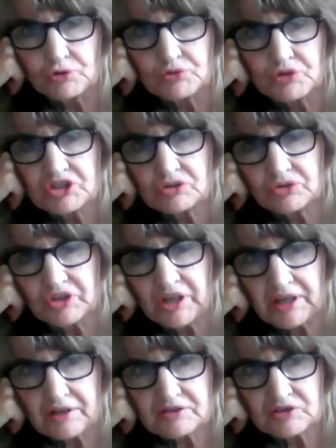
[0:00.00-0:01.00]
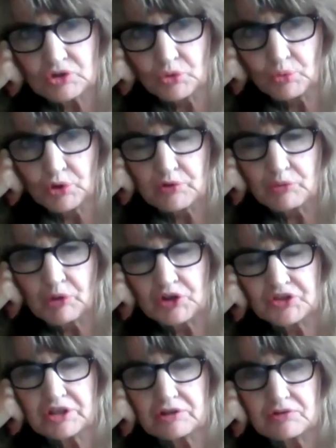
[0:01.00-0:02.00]
regional towns or more
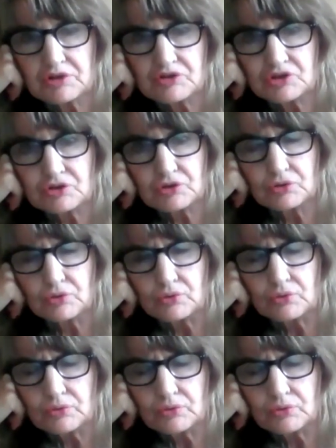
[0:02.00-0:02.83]
remote areas too?